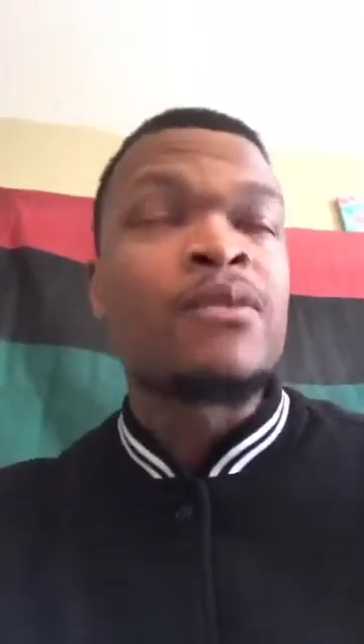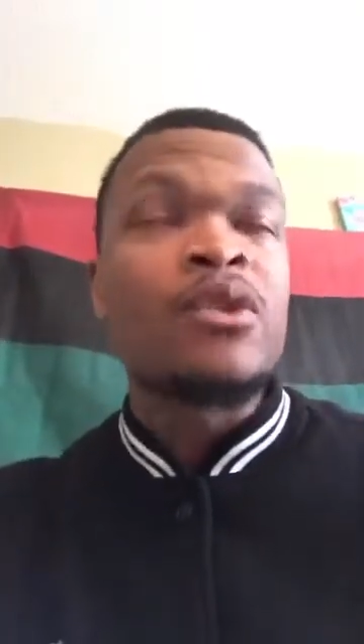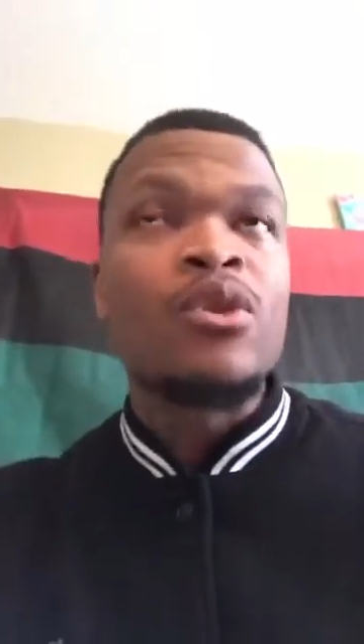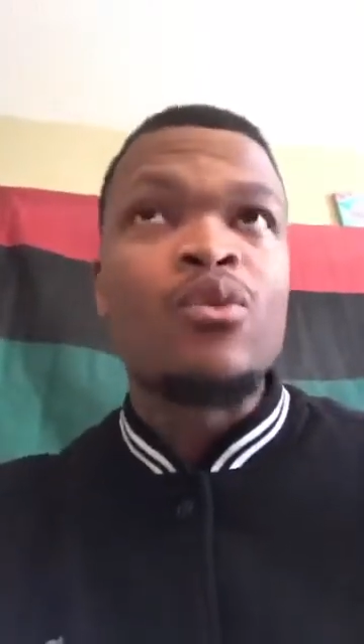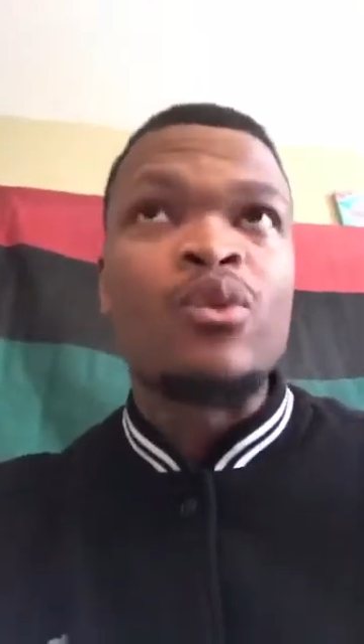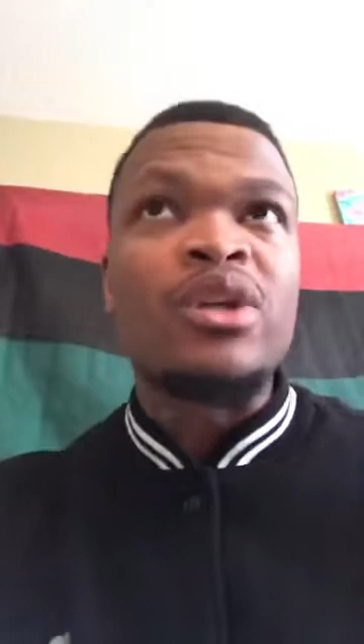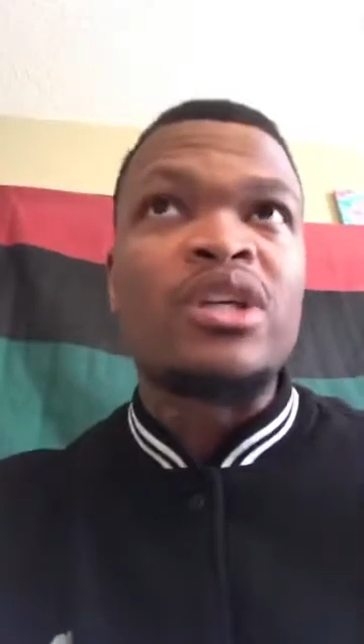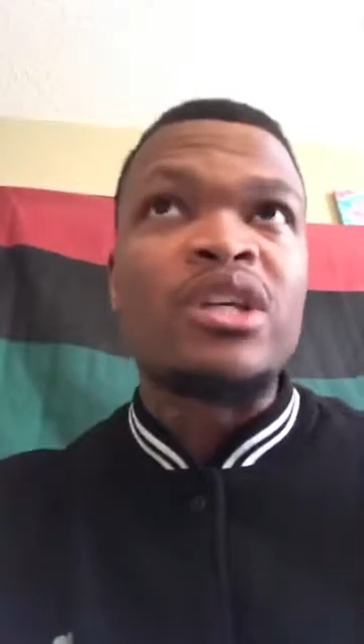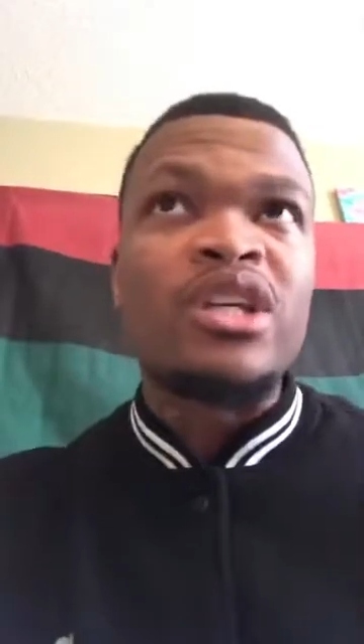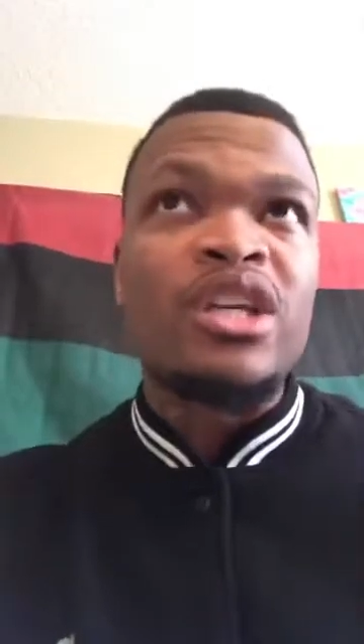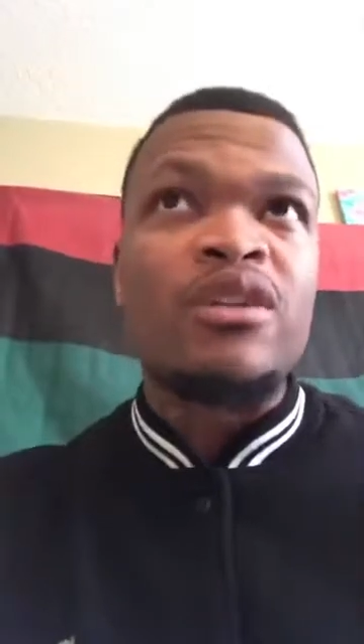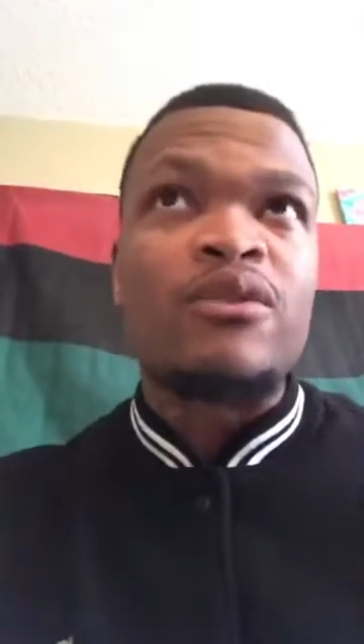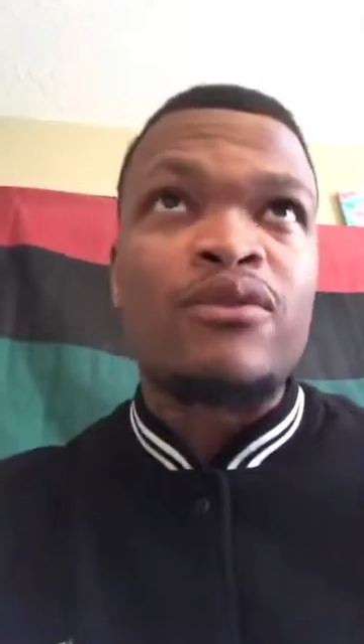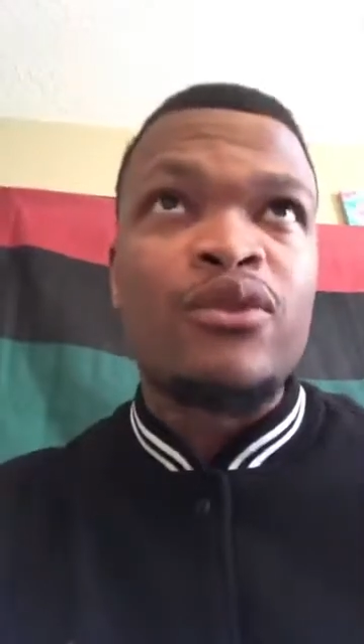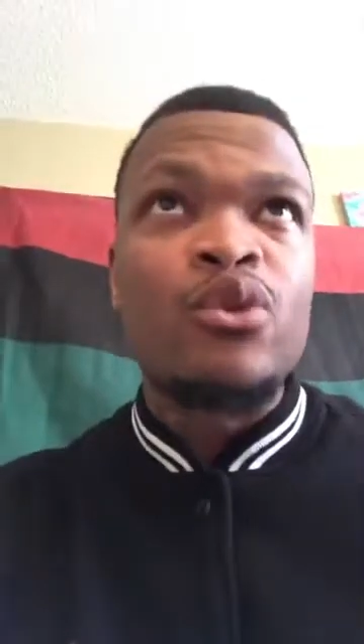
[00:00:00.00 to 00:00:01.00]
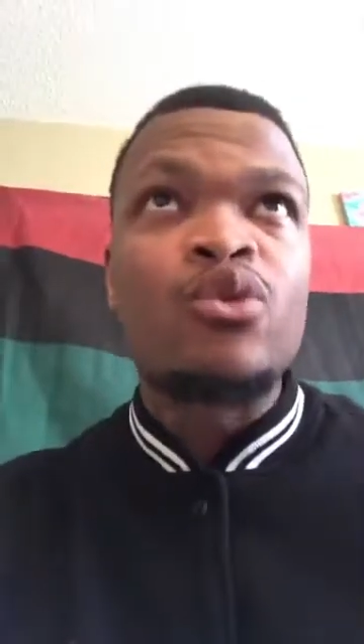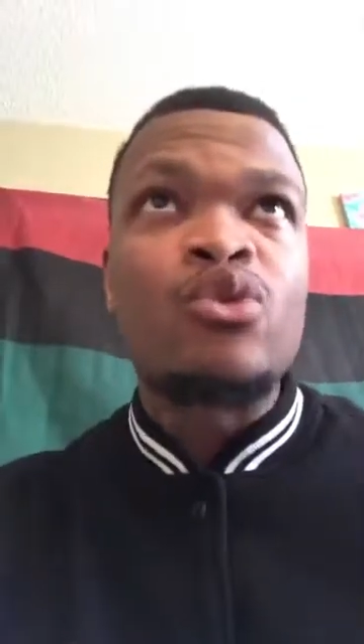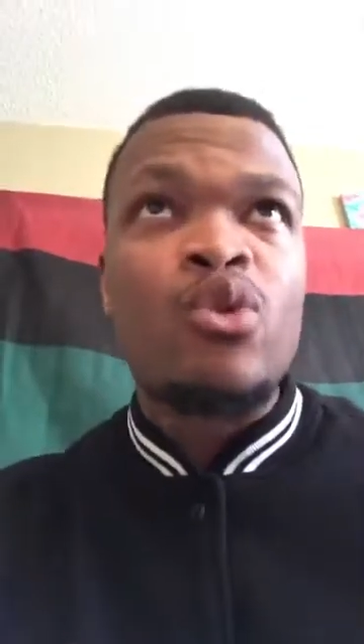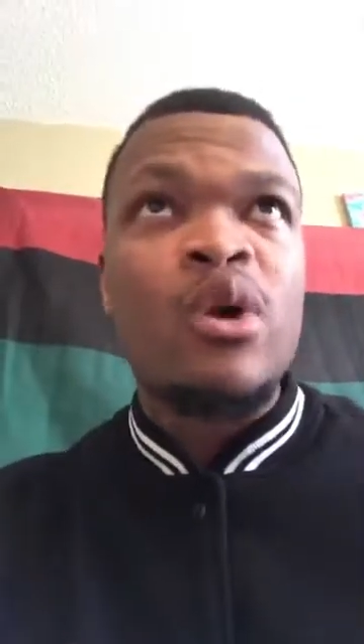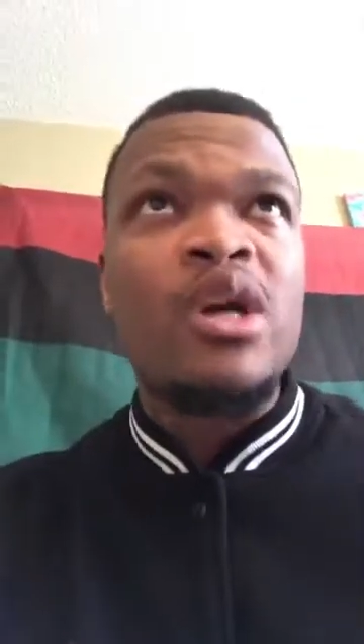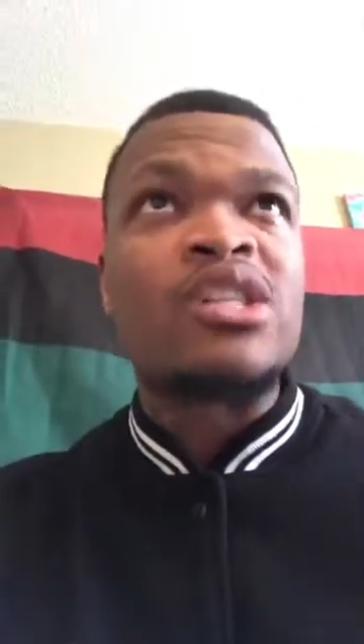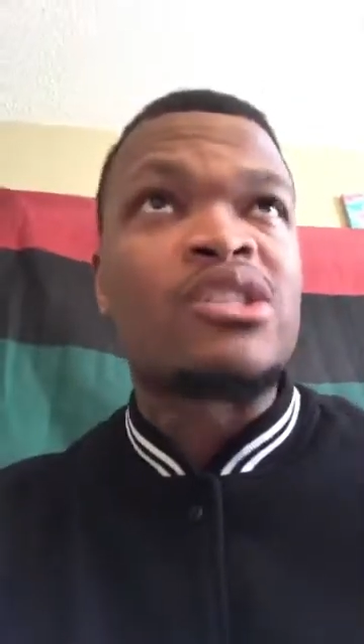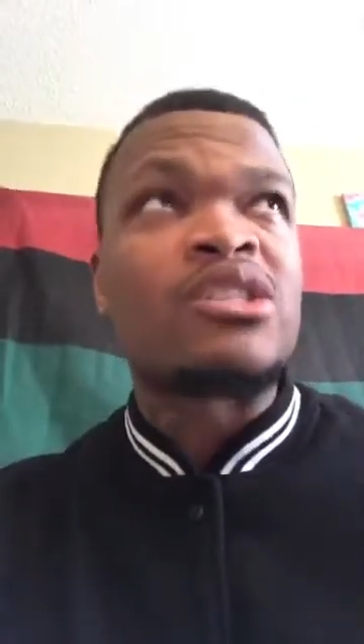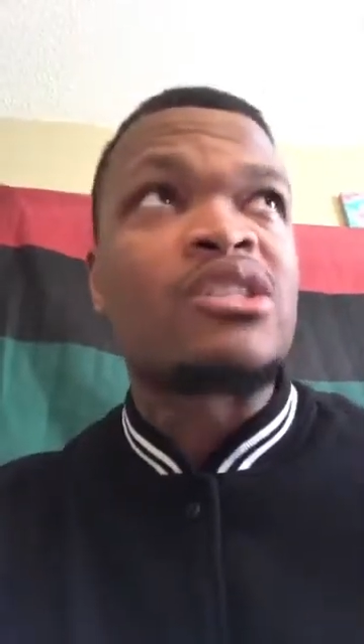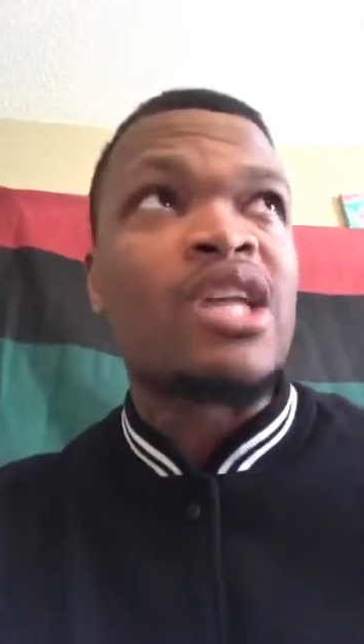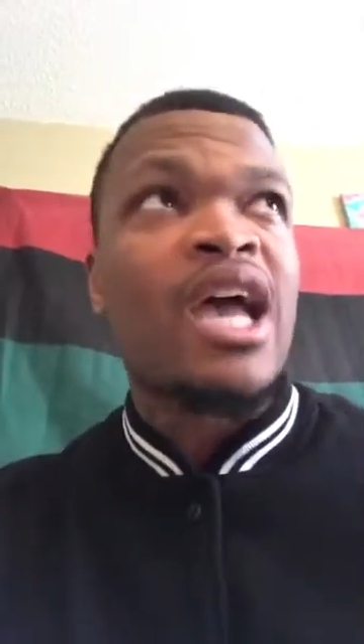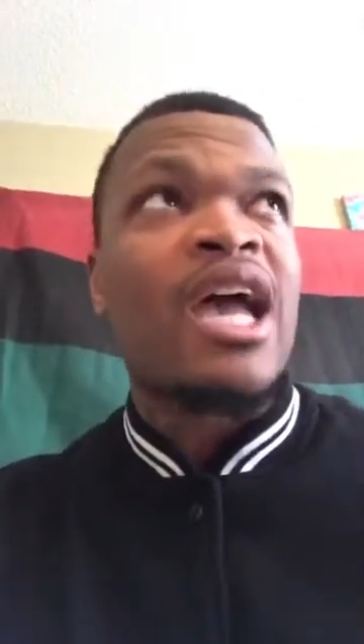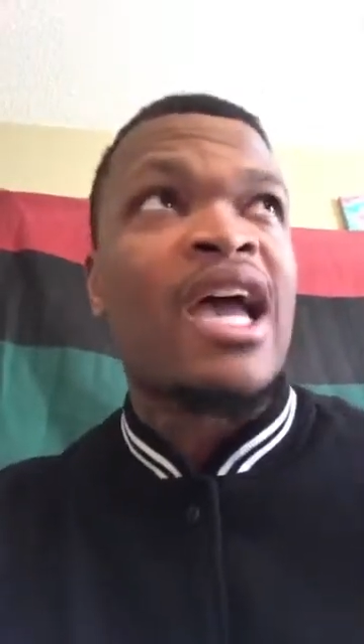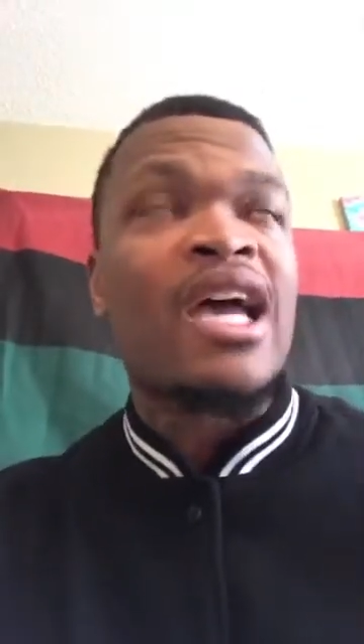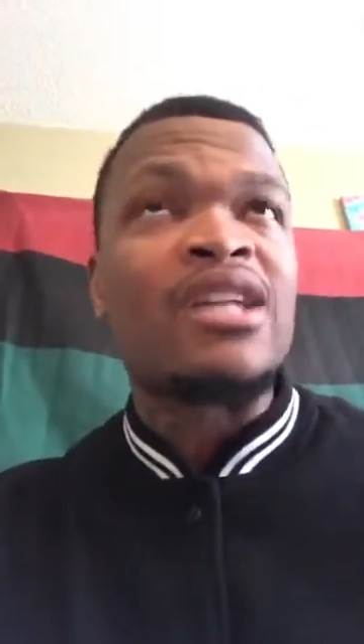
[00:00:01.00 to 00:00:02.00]
we can get a few questions
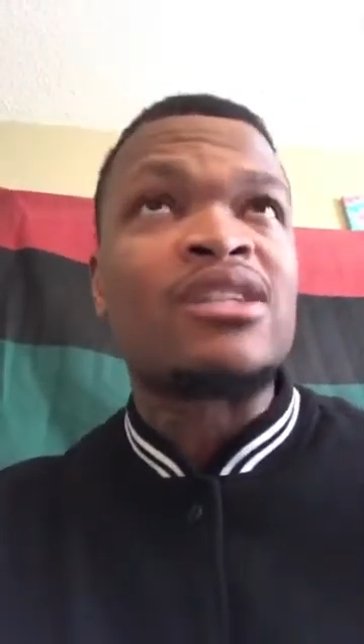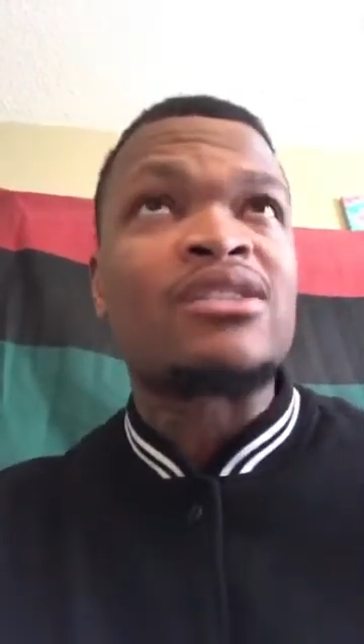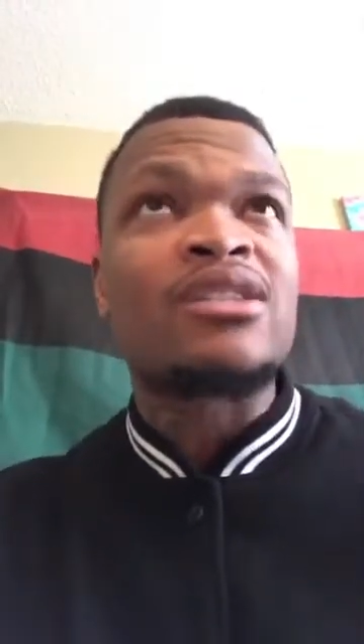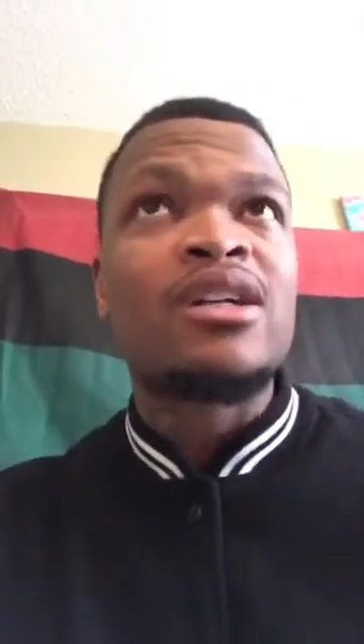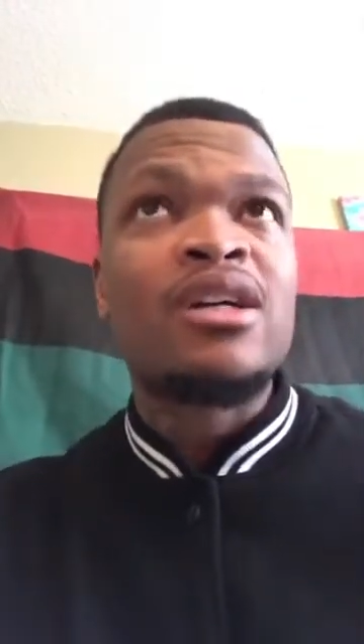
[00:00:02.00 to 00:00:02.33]
asked.